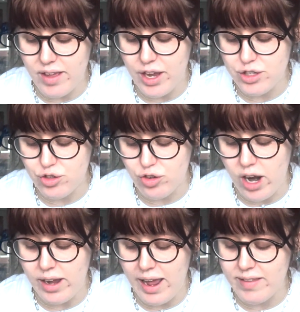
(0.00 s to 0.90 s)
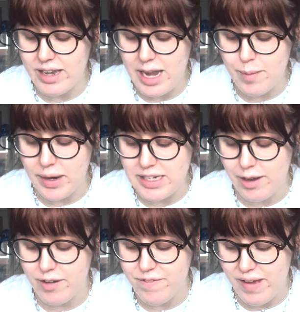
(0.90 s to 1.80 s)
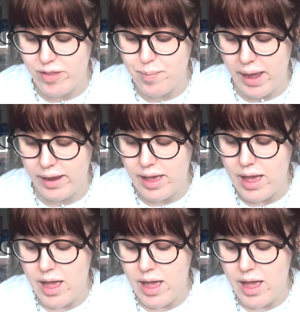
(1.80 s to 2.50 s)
that has struck in the nearby town of Featherbank.